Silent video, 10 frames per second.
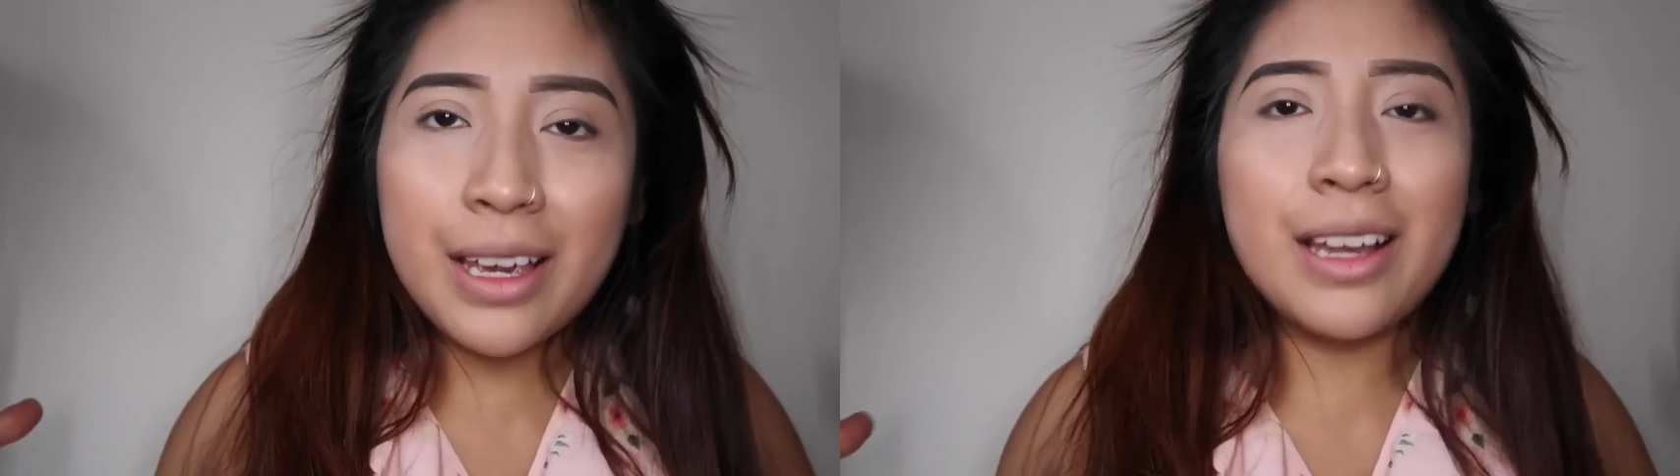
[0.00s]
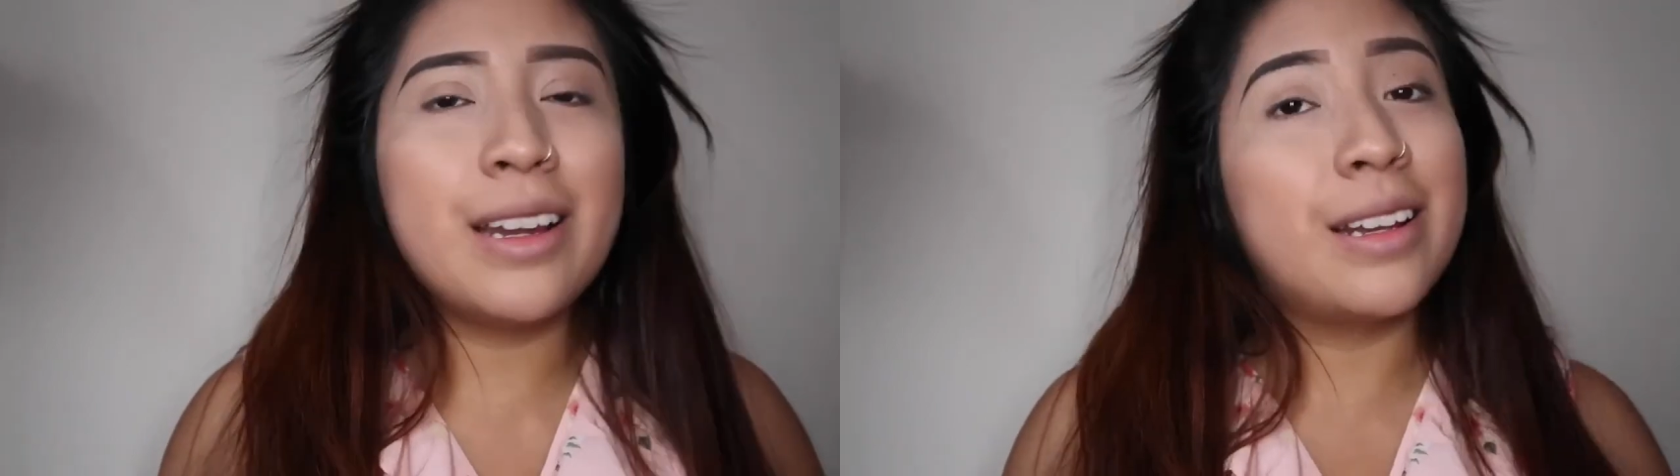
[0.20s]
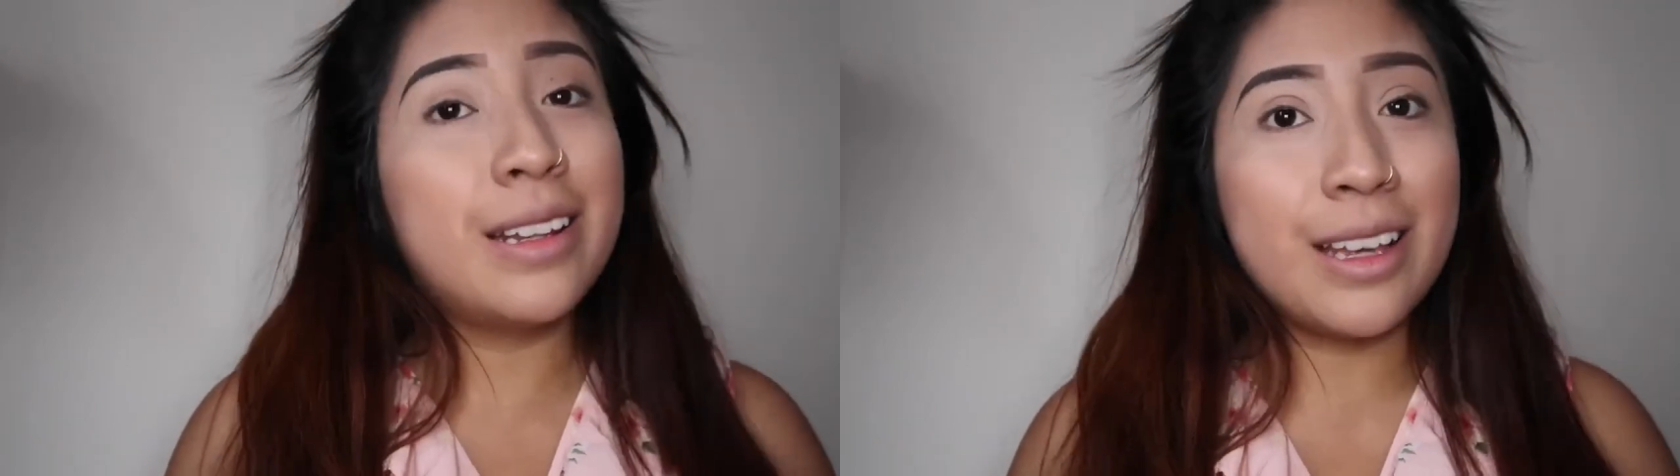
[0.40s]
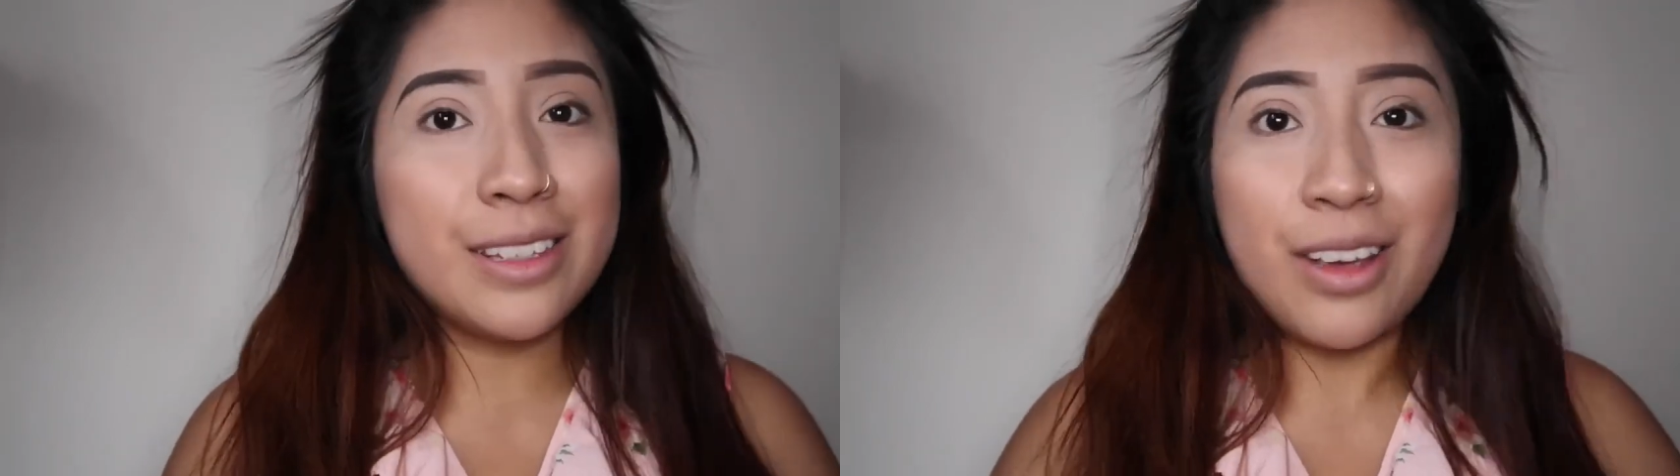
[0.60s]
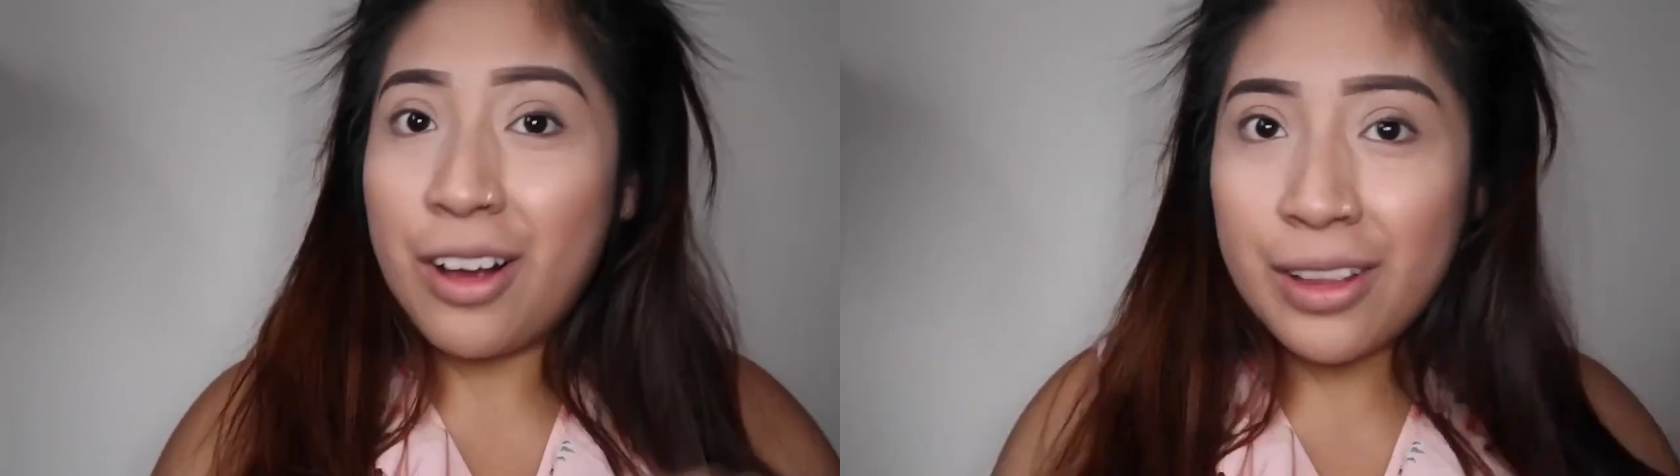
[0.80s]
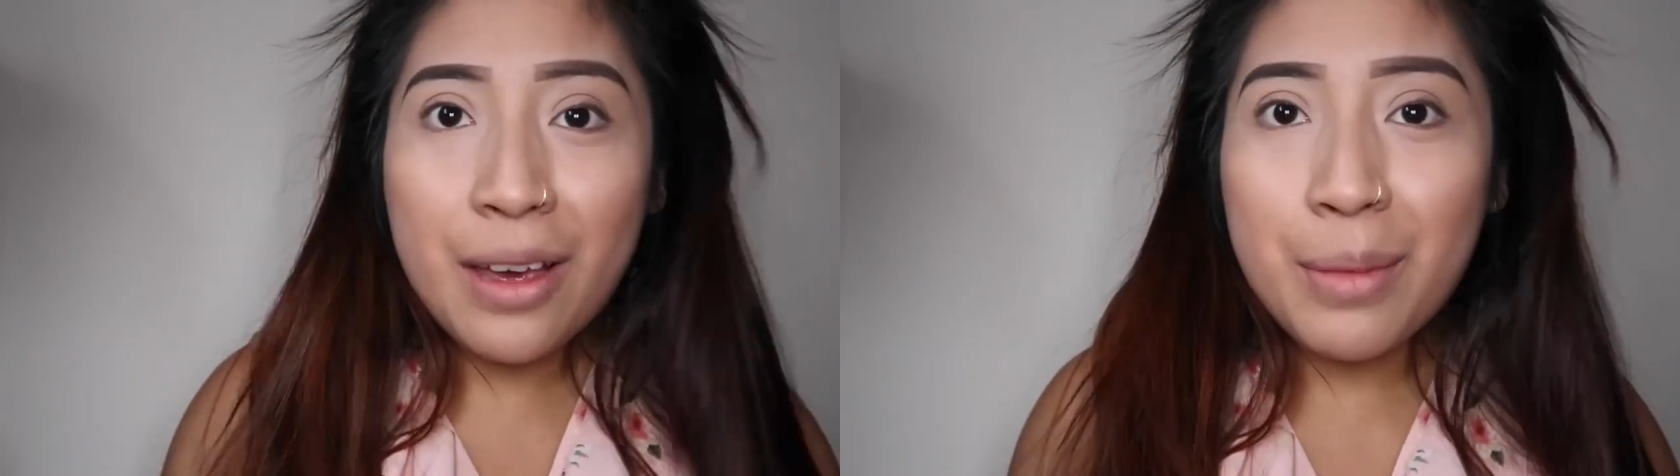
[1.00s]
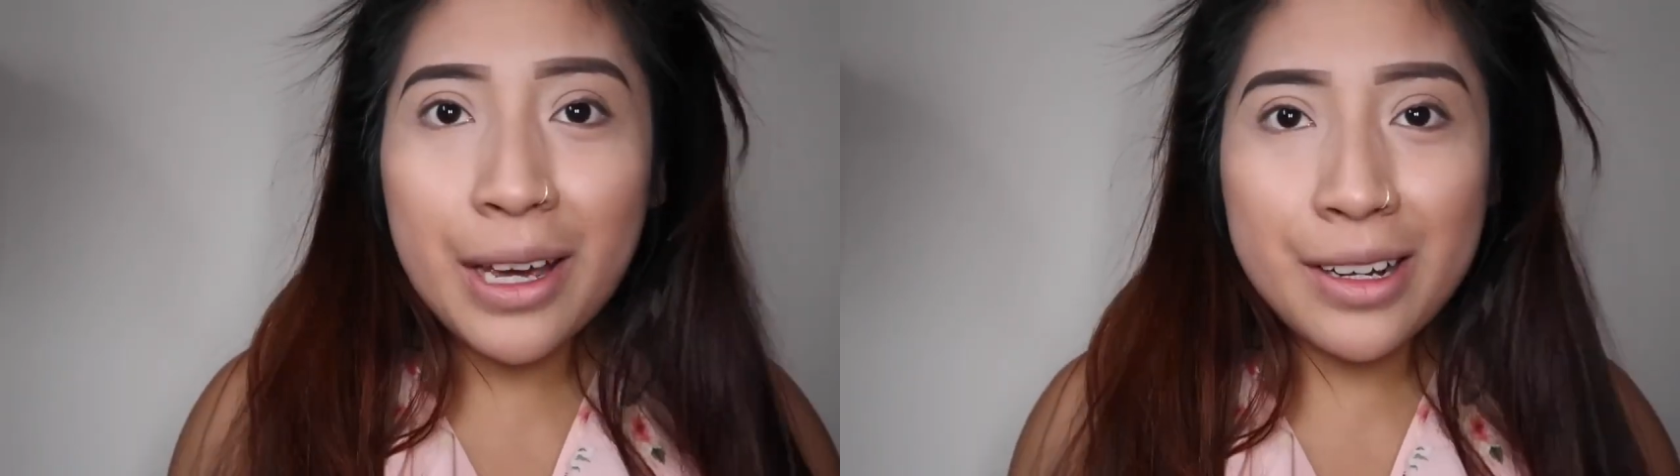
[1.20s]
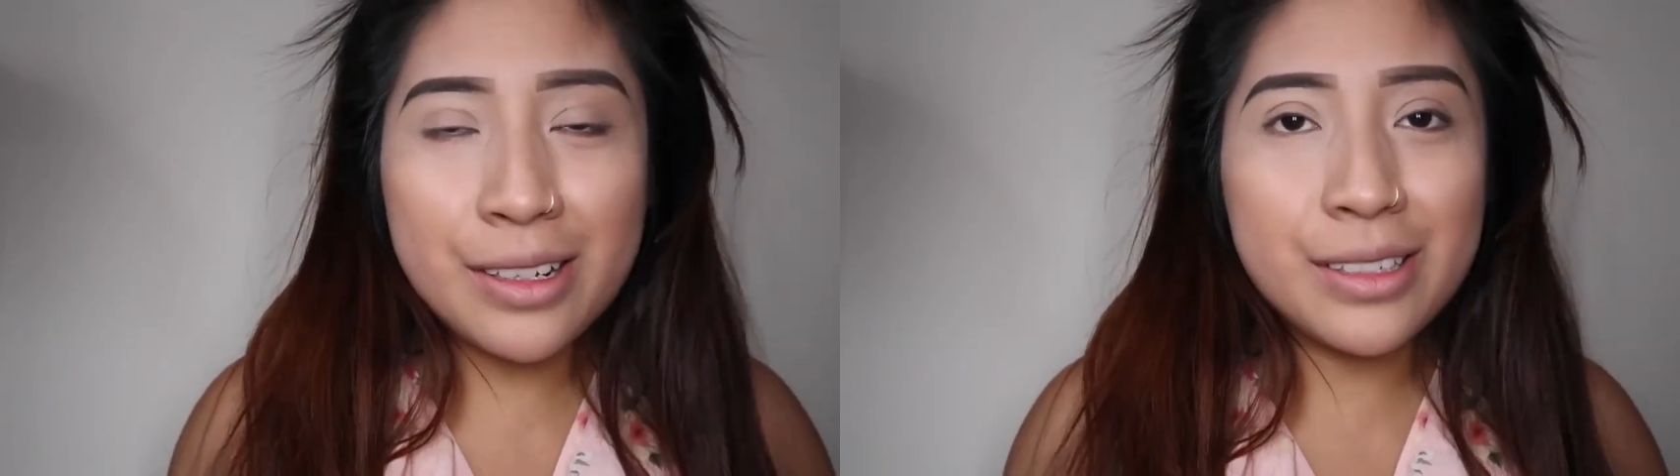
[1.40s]
and that's all that
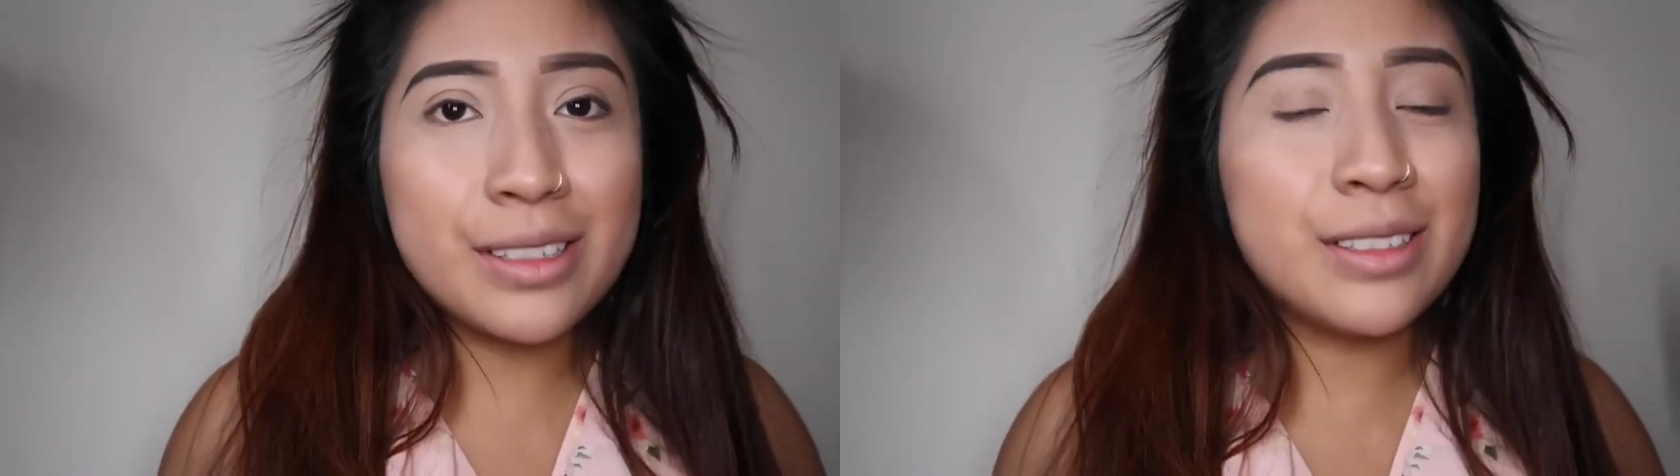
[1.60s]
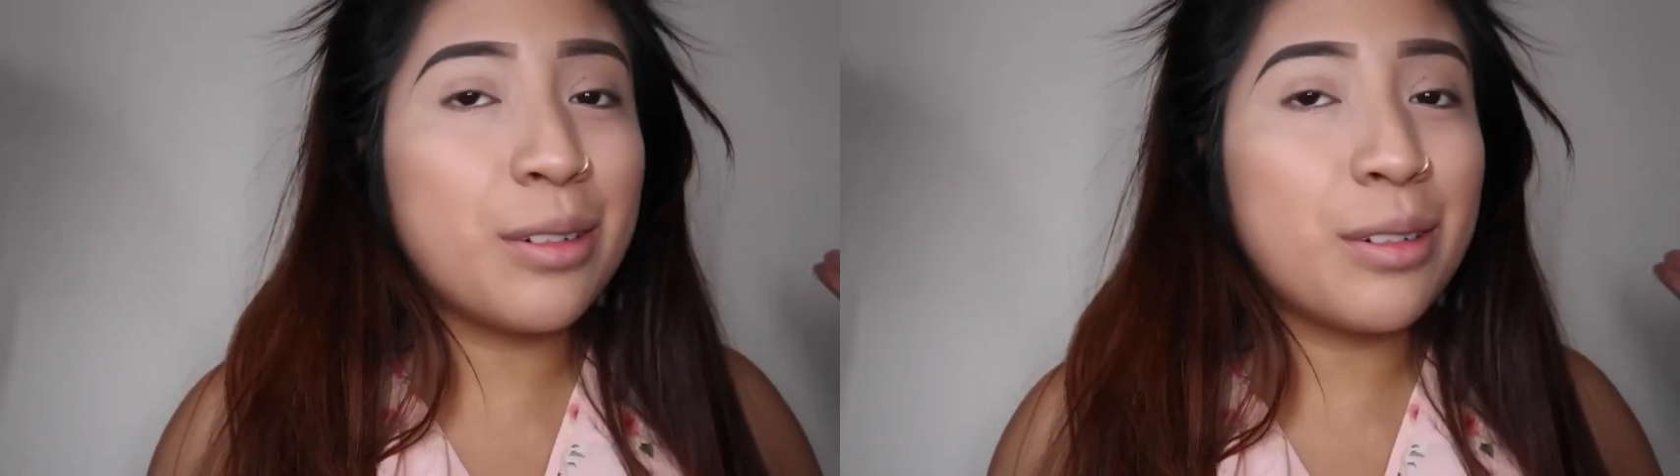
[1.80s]
matters.